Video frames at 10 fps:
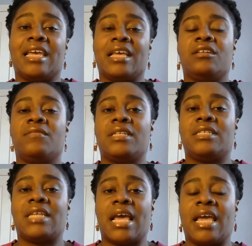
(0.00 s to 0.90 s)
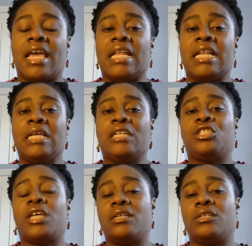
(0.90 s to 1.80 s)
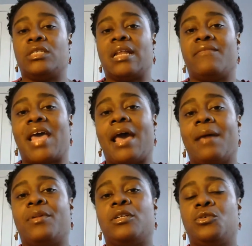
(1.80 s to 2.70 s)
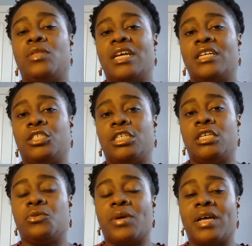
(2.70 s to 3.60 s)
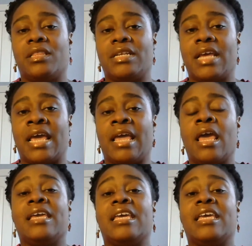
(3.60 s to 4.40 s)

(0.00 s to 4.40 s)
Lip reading: end of the day, any changes that have happened to that sheet throughout the day